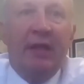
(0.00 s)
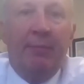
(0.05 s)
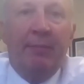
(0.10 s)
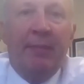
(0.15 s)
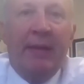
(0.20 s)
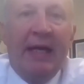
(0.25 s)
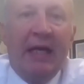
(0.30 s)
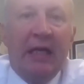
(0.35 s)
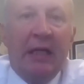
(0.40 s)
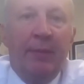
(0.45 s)

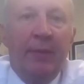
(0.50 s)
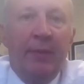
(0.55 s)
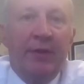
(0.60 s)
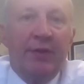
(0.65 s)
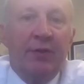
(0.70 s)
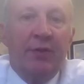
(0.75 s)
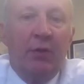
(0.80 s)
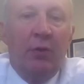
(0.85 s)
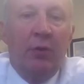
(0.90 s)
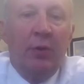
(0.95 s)
back a bit.
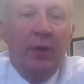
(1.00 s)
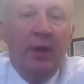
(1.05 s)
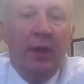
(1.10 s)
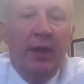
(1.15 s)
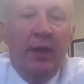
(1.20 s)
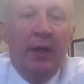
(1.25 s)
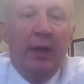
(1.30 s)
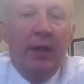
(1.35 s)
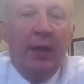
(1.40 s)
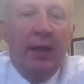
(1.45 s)
So
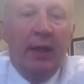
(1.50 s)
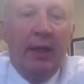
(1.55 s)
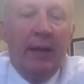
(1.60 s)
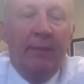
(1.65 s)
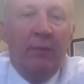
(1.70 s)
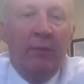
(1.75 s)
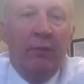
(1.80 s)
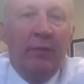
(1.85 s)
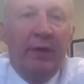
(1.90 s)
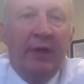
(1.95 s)

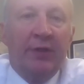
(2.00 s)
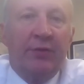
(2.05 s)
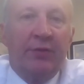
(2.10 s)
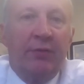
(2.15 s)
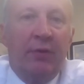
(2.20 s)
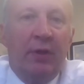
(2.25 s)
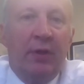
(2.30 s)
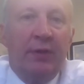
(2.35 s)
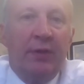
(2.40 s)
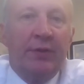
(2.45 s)

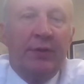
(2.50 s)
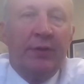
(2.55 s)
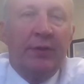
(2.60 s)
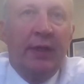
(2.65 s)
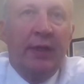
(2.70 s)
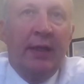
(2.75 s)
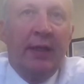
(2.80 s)
restaurants